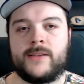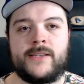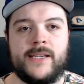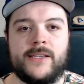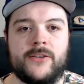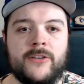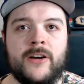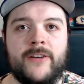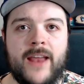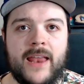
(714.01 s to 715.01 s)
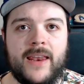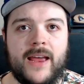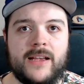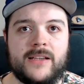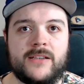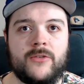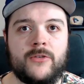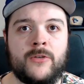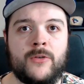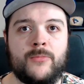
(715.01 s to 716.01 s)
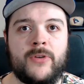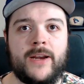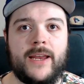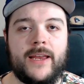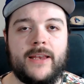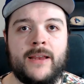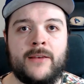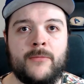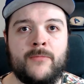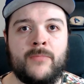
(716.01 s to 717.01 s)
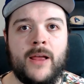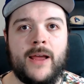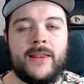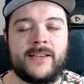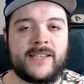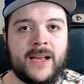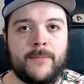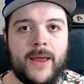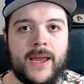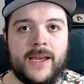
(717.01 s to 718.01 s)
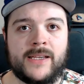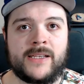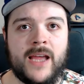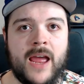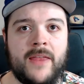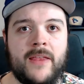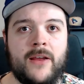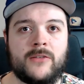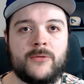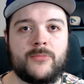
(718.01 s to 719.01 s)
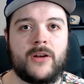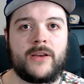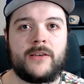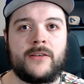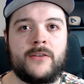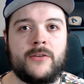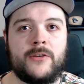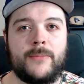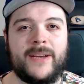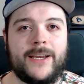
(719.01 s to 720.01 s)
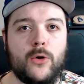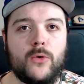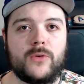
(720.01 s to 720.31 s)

Cesar Hernandez, they're bringing in to play at the second base, and they also brought in Domingo